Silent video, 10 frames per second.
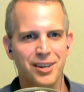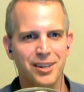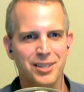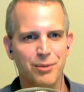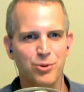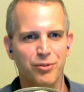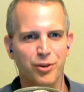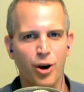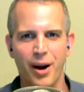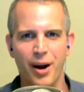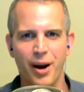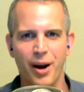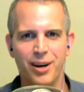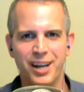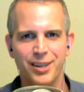some sort of coherent
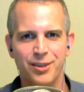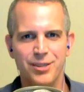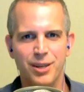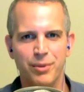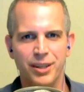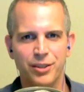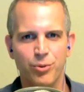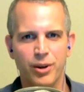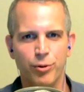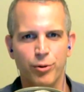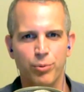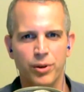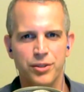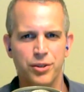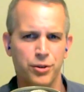carrier or something at
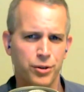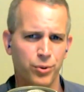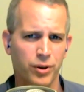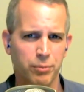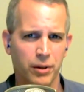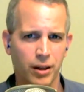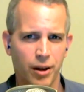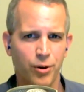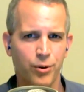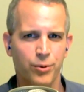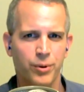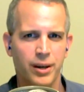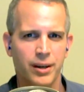24.2 or below